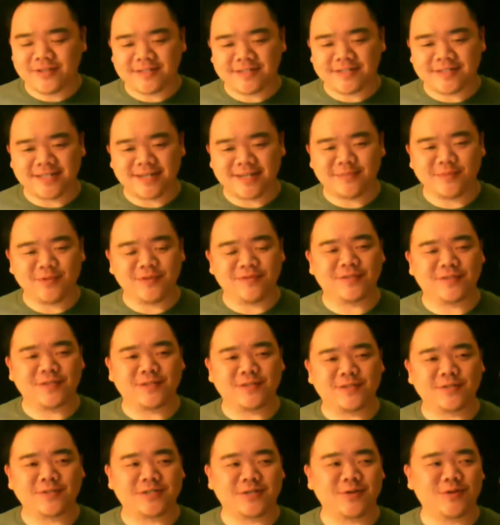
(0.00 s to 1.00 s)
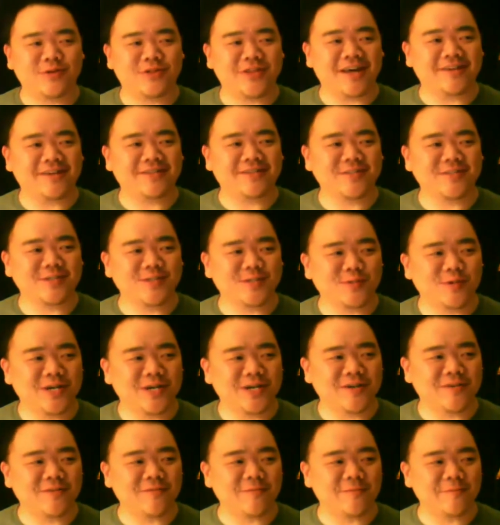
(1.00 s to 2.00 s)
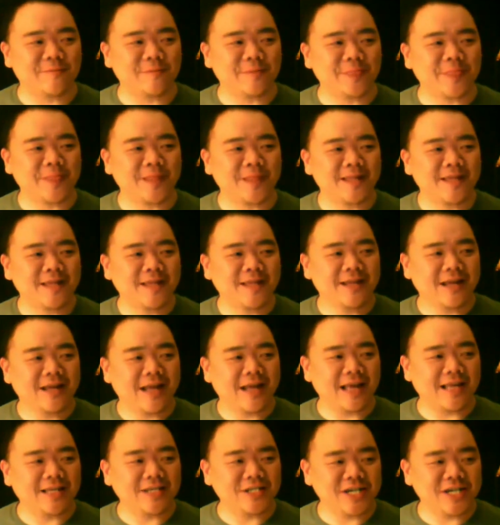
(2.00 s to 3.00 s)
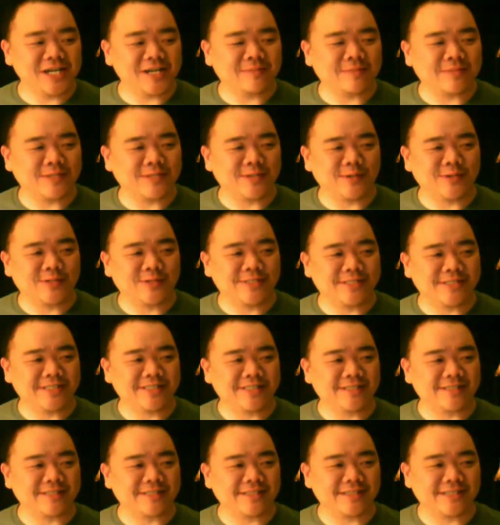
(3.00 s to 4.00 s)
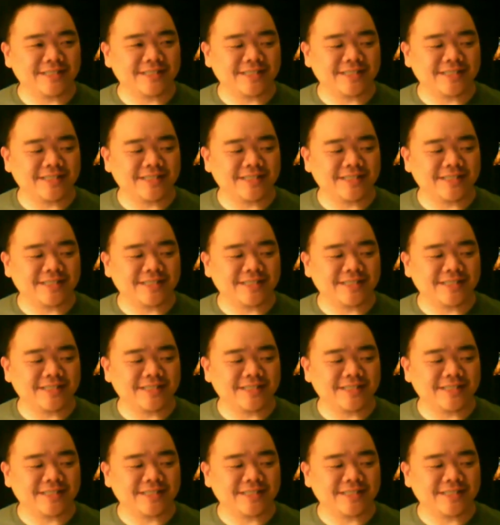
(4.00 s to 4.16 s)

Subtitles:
the summer of 2012 and James Dolan's,